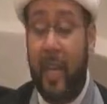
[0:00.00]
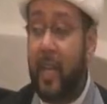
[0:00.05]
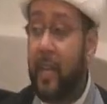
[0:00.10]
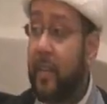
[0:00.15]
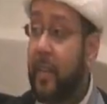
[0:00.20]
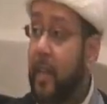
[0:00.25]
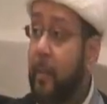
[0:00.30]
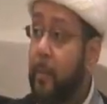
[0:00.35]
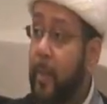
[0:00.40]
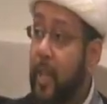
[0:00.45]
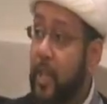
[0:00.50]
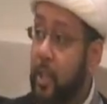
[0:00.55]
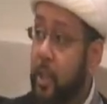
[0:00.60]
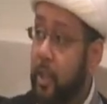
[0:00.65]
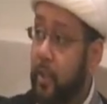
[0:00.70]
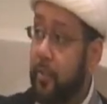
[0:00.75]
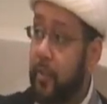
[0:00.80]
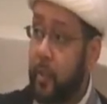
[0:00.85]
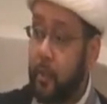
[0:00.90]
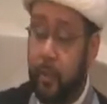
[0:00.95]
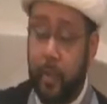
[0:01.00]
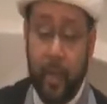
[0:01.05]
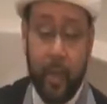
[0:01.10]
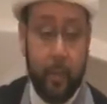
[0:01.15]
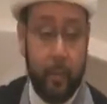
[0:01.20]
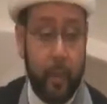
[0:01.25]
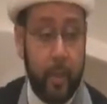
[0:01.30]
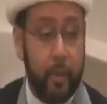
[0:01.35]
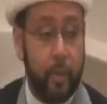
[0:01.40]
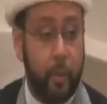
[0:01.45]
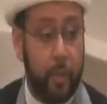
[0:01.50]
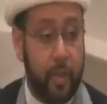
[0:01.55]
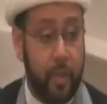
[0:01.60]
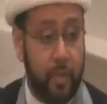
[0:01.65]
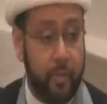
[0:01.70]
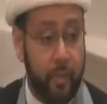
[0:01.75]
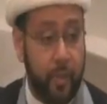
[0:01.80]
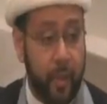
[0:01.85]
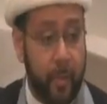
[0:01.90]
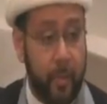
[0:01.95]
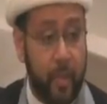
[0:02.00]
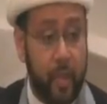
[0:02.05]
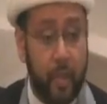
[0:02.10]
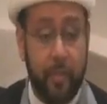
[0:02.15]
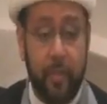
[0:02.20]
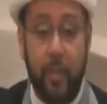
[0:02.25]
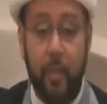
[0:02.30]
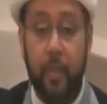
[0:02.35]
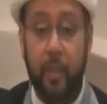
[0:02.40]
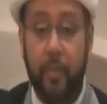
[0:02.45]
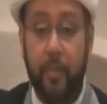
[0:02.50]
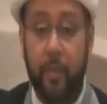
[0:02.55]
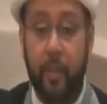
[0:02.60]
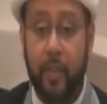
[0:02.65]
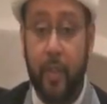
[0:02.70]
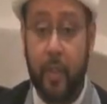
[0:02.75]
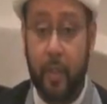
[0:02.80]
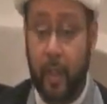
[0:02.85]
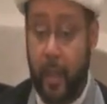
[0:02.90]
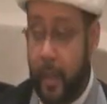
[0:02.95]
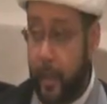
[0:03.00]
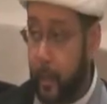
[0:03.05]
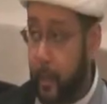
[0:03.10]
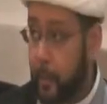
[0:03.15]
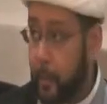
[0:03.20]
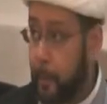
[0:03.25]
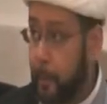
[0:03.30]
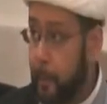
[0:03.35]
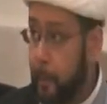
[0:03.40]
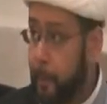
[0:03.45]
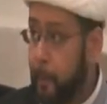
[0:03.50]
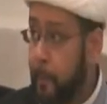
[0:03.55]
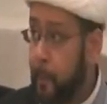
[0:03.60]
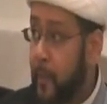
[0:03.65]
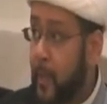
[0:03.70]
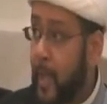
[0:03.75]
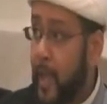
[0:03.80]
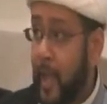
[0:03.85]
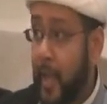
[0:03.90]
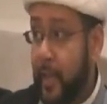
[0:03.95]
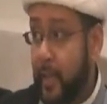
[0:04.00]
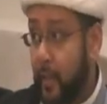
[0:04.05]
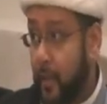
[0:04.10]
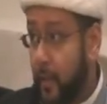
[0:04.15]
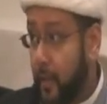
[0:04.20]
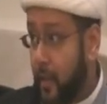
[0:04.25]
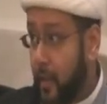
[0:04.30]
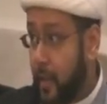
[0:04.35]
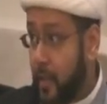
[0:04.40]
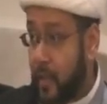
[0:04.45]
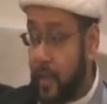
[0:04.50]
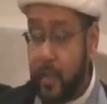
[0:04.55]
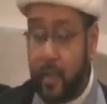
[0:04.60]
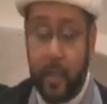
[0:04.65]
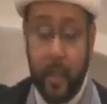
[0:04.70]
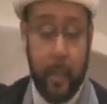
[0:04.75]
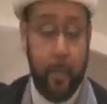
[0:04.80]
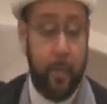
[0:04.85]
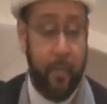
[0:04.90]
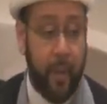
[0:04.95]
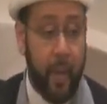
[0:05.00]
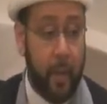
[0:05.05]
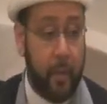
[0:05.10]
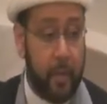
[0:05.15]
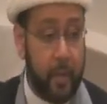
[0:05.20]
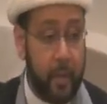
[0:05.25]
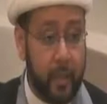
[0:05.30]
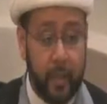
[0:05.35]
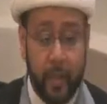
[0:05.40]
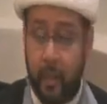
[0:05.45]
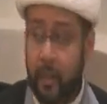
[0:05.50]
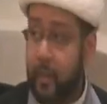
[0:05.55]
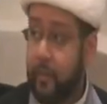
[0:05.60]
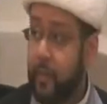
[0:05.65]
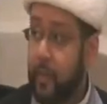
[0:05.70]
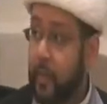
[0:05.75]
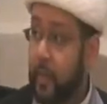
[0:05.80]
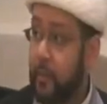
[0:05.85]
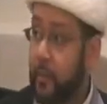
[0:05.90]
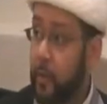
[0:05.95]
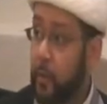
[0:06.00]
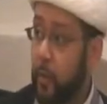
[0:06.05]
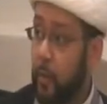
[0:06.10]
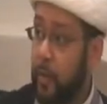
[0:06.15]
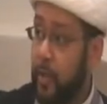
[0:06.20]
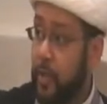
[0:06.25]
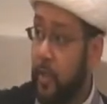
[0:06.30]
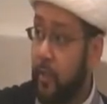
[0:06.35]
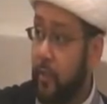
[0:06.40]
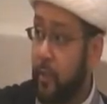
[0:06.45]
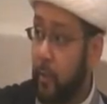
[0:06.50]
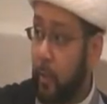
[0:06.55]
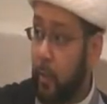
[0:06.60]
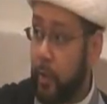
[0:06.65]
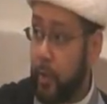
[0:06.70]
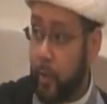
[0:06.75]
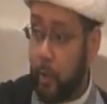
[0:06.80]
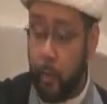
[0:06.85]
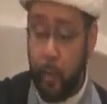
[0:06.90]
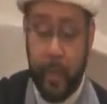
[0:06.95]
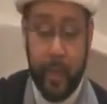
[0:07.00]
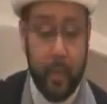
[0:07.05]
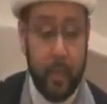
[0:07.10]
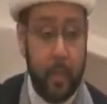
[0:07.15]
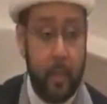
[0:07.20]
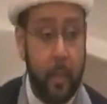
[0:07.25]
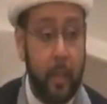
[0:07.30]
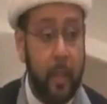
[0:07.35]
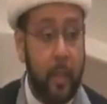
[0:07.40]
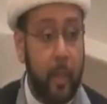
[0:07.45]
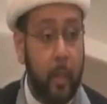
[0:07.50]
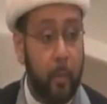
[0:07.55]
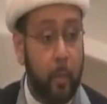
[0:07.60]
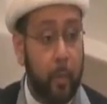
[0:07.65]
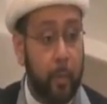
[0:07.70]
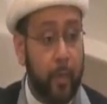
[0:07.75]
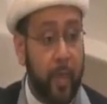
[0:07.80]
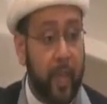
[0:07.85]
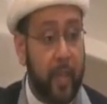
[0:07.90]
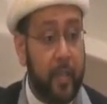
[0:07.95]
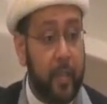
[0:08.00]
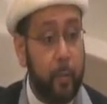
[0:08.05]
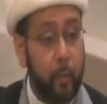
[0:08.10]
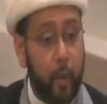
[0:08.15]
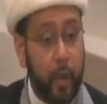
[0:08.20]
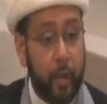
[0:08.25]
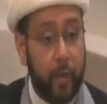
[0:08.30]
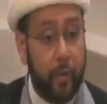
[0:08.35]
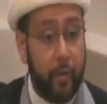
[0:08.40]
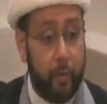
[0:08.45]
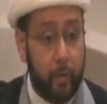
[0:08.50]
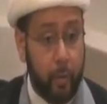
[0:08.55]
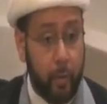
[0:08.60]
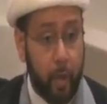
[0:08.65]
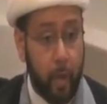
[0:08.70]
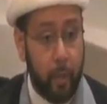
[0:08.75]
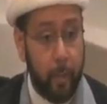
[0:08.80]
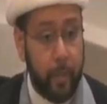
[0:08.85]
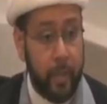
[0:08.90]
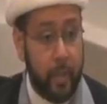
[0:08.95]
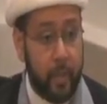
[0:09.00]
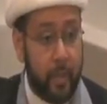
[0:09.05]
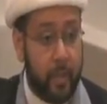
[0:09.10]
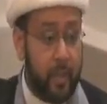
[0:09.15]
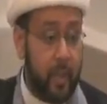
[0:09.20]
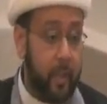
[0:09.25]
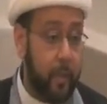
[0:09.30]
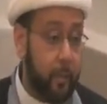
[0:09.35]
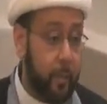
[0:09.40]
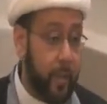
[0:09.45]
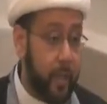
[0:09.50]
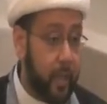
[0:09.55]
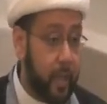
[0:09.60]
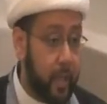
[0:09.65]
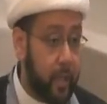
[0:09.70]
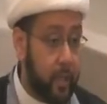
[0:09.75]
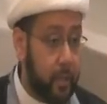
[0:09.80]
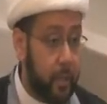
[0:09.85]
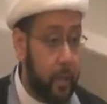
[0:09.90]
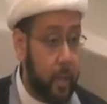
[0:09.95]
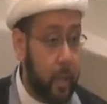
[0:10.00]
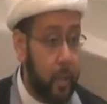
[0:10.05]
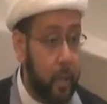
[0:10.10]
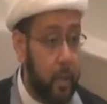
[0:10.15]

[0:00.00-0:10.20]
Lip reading: they makeshift create resources for themselves to live on this land. And this is the type of housing that they live in. If you notice, the floors are wet. When we asked them why are there no carpets, they said it rained yesterday.